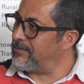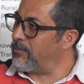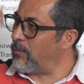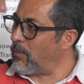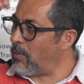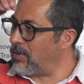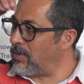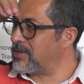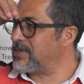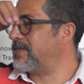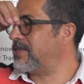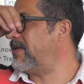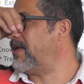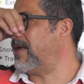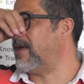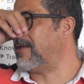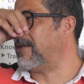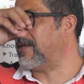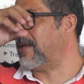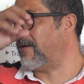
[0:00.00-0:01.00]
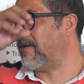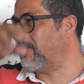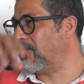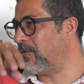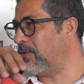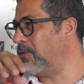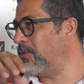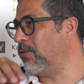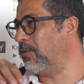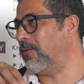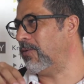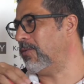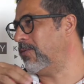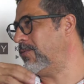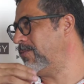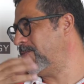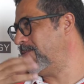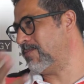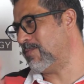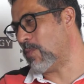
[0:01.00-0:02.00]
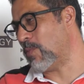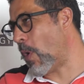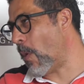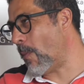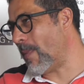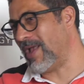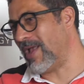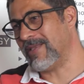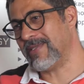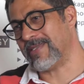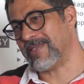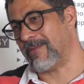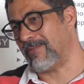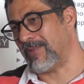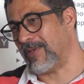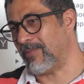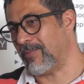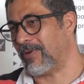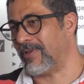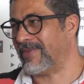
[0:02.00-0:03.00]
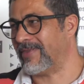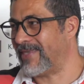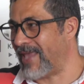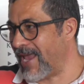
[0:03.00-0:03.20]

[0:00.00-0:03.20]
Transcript: in a few moments the people